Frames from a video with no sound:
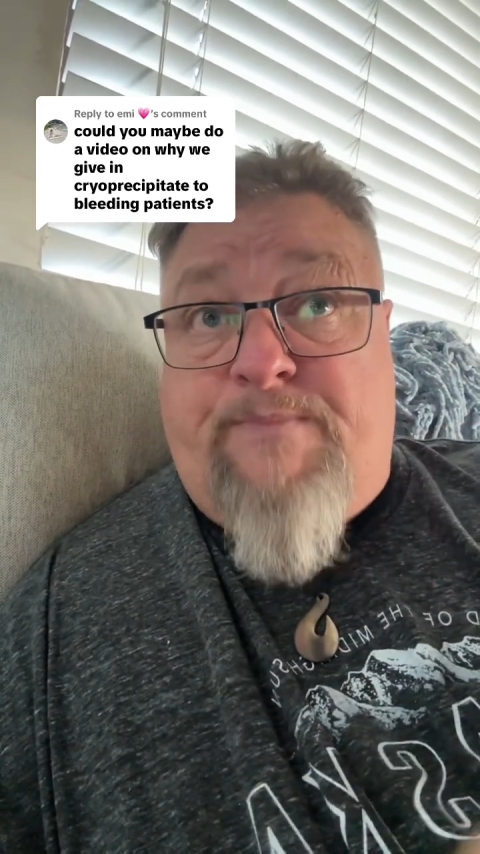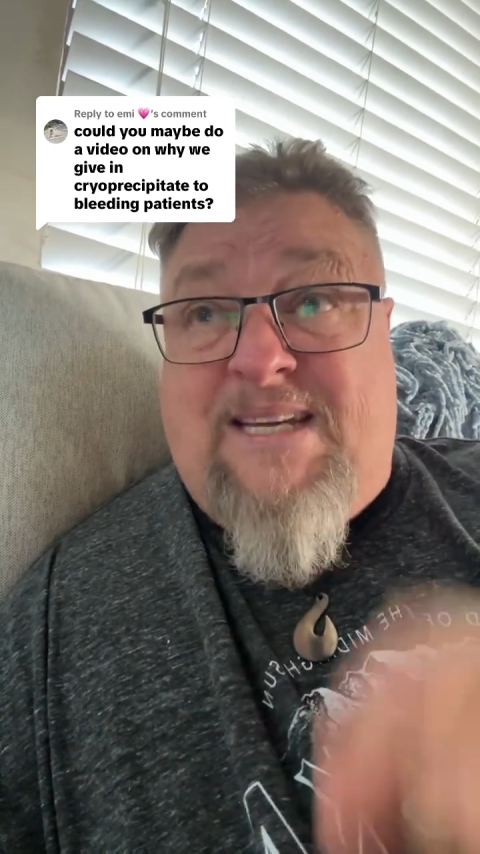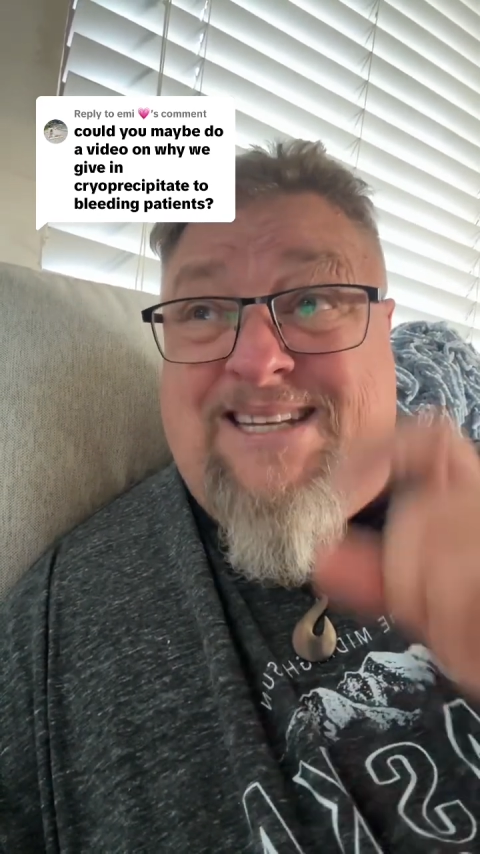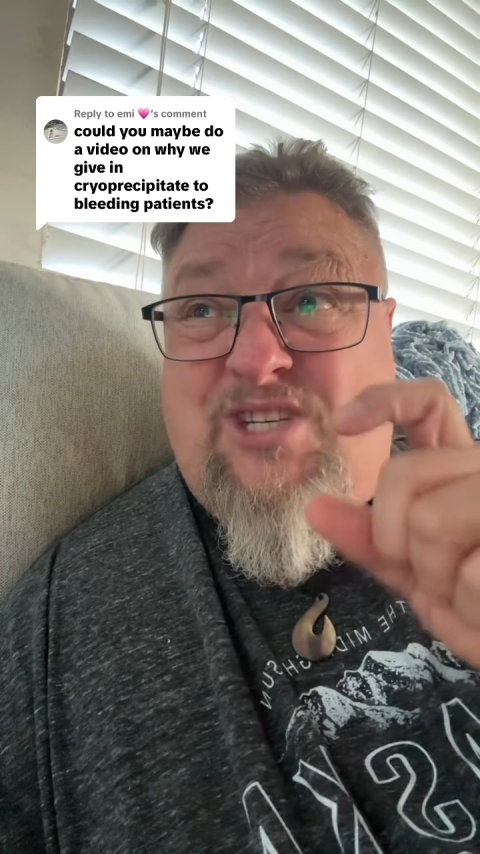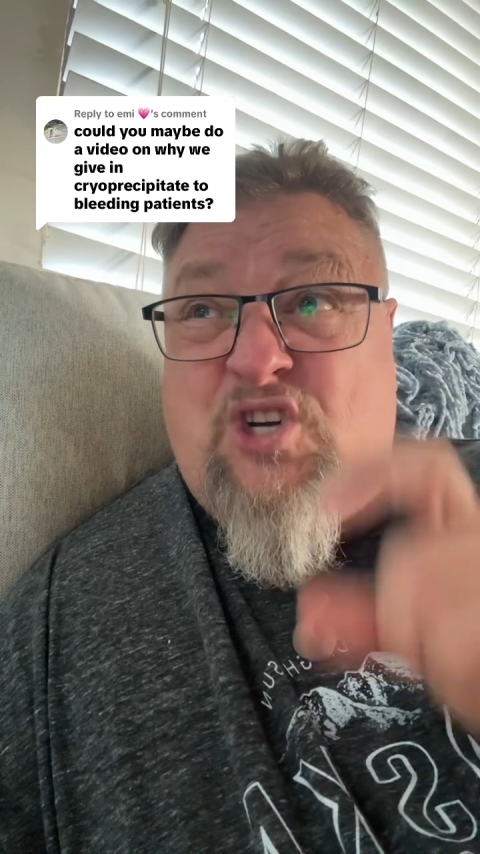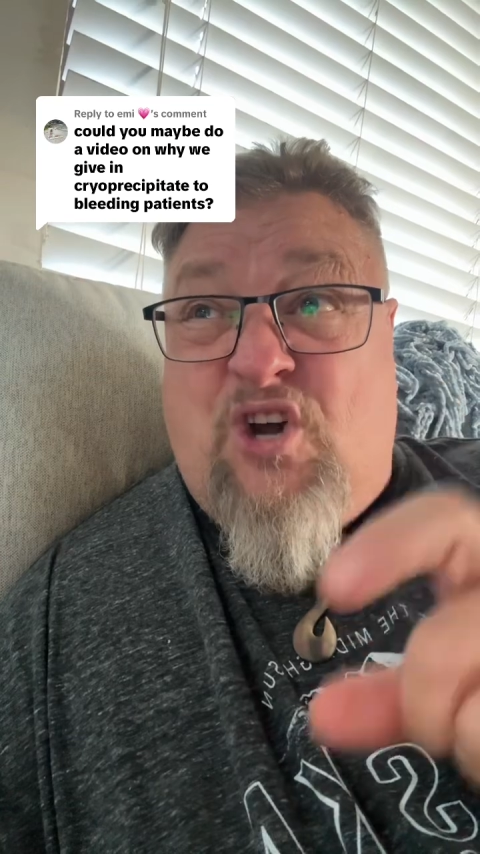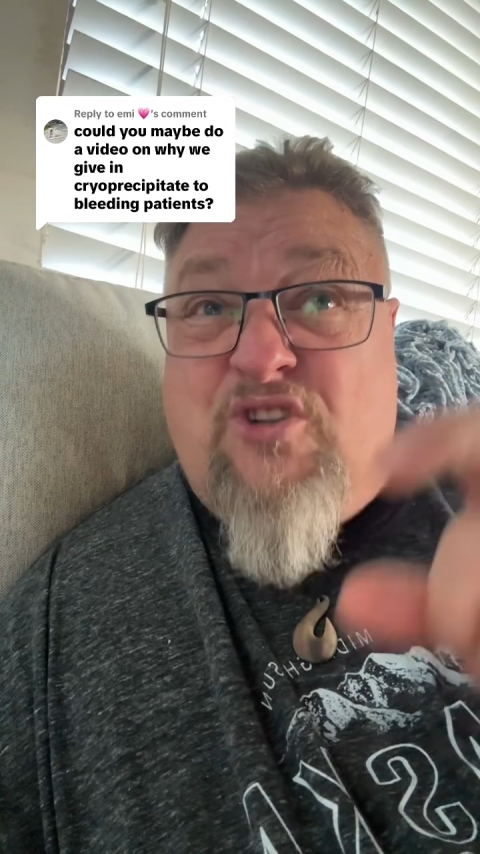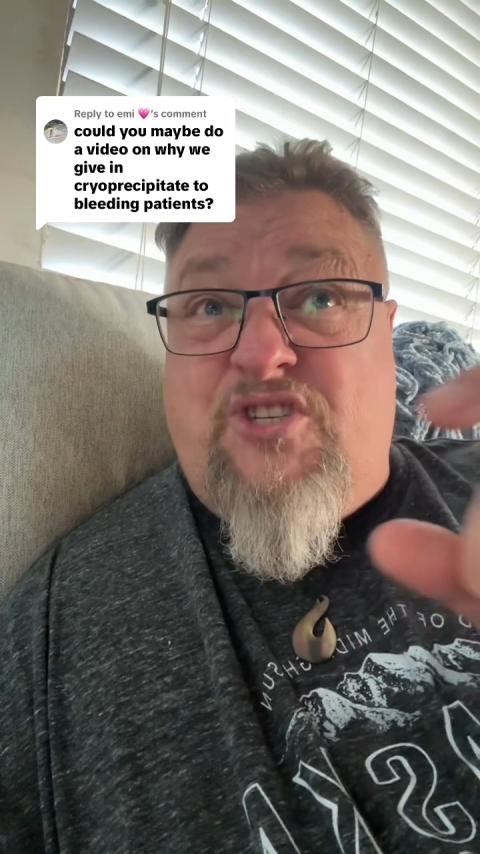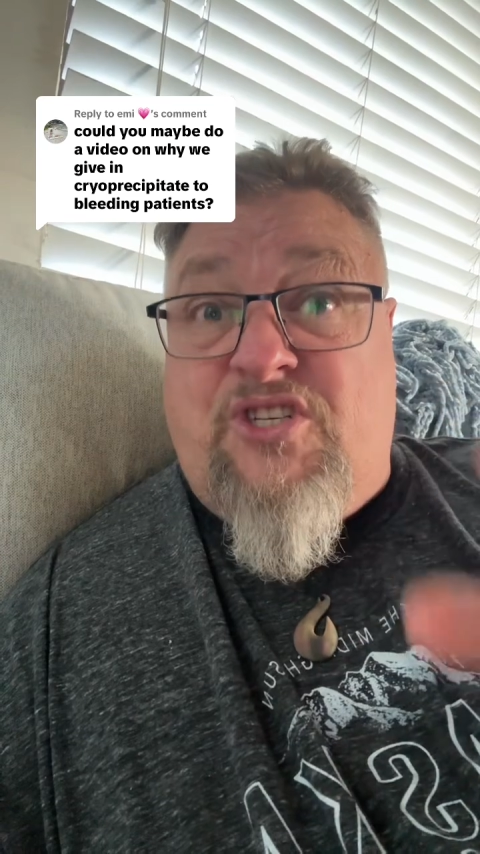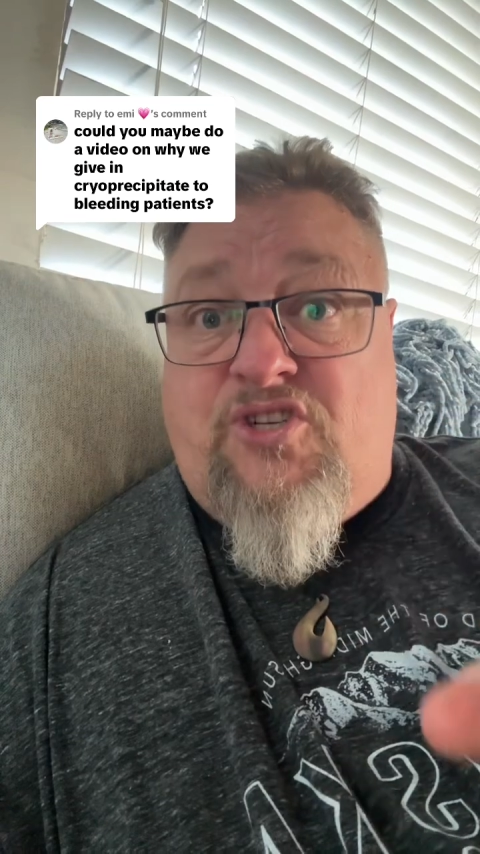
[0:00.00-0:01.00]
It's
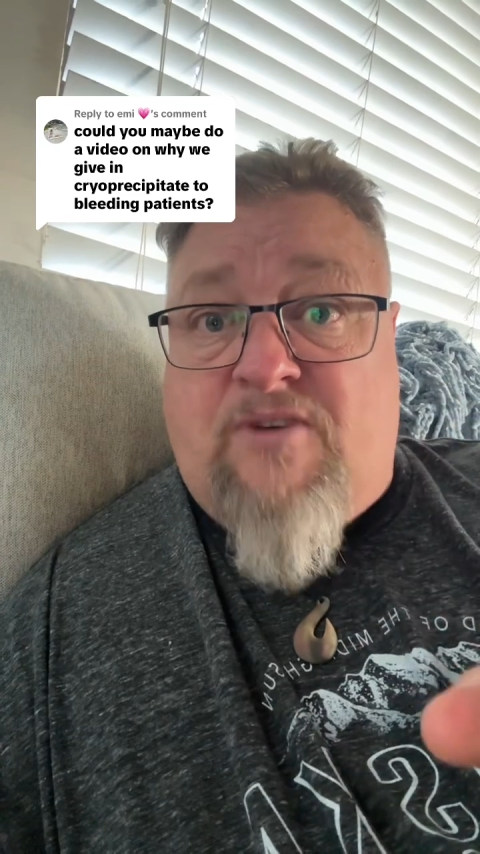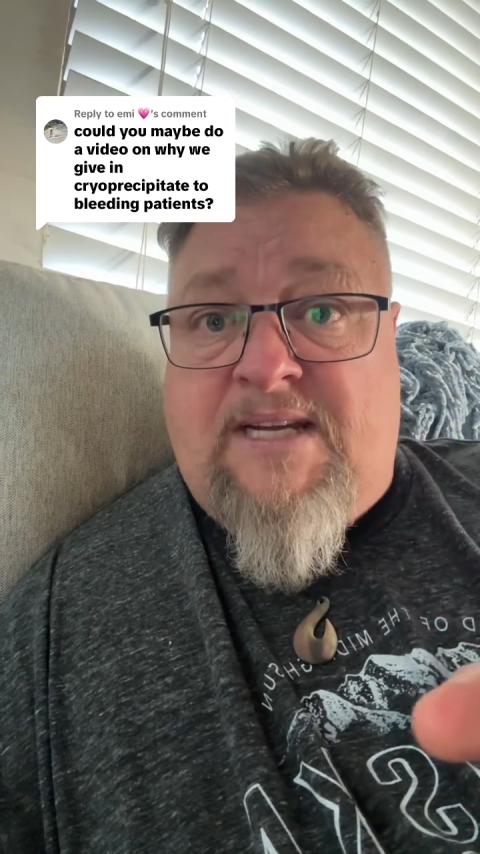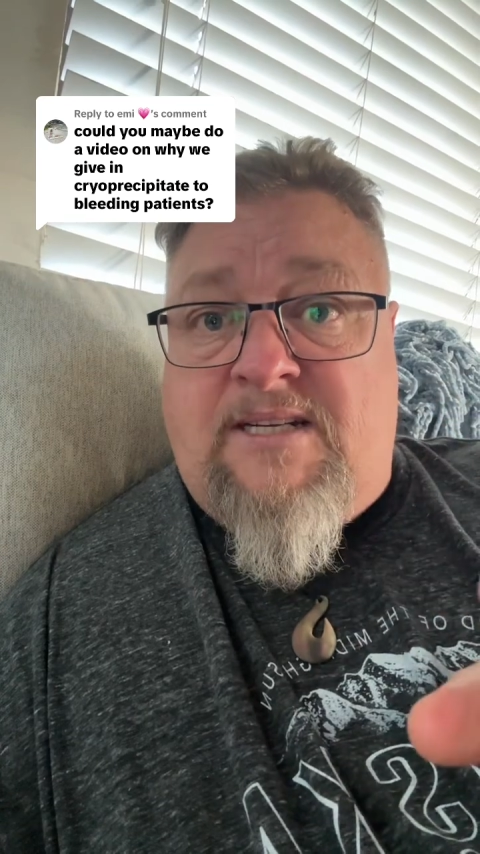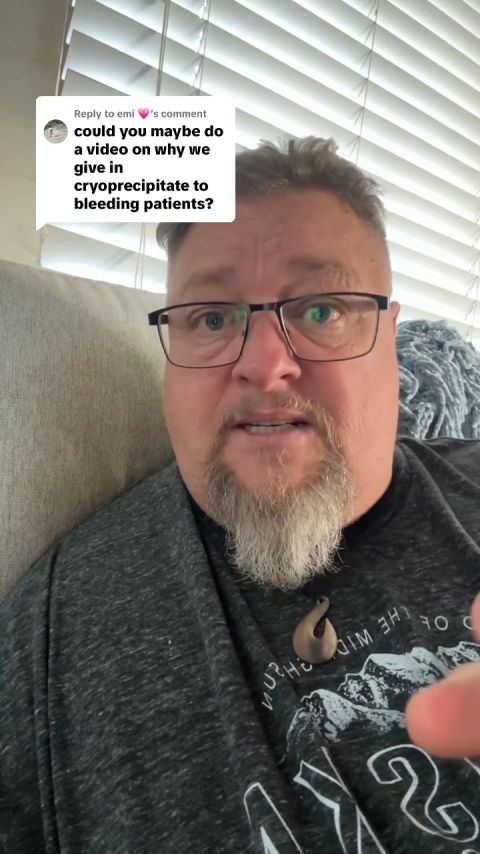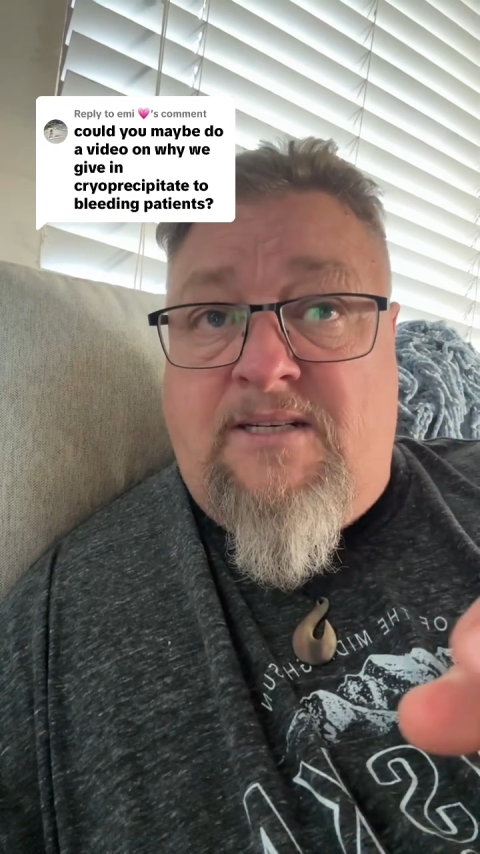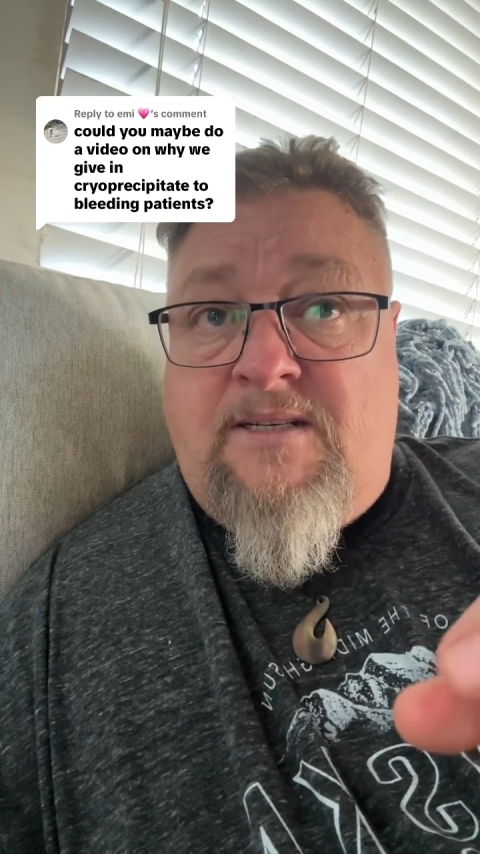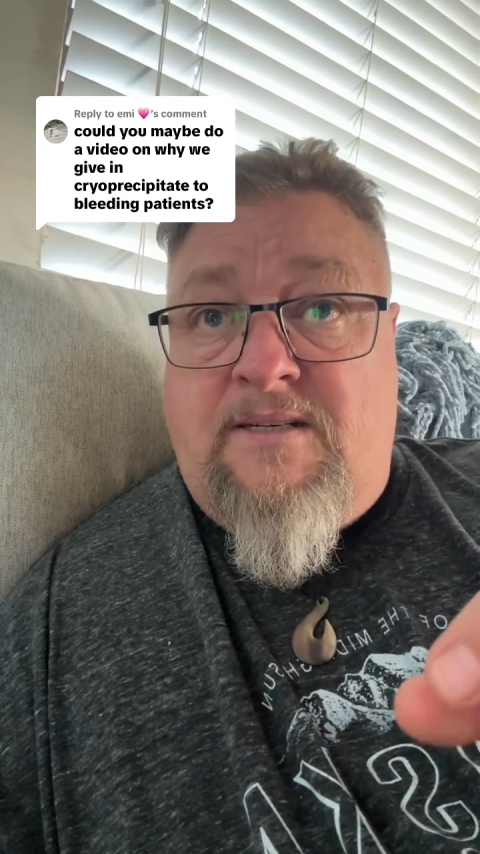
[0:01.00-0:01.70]
concentrated